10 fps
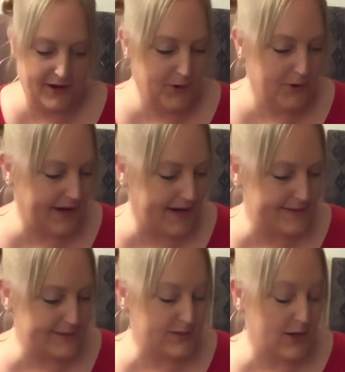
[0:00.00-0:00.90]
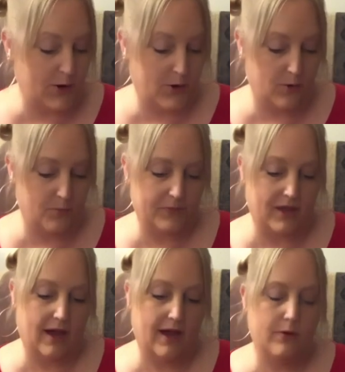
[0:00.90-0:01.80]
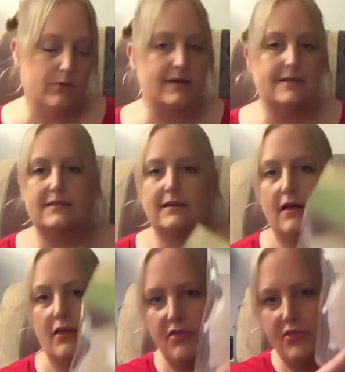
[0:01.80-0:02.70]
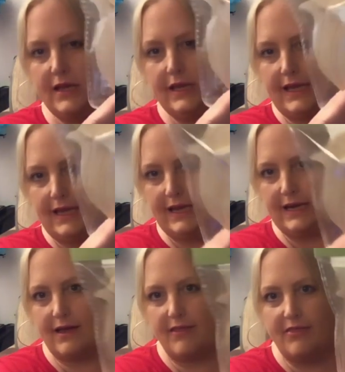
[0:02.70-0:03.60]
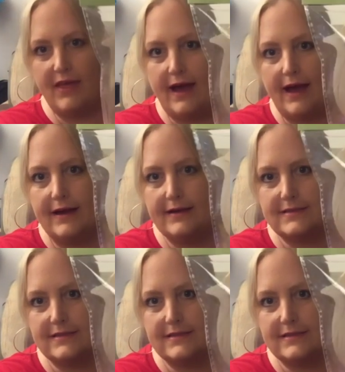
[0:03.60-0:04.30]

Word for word: okay, so I was thinking that,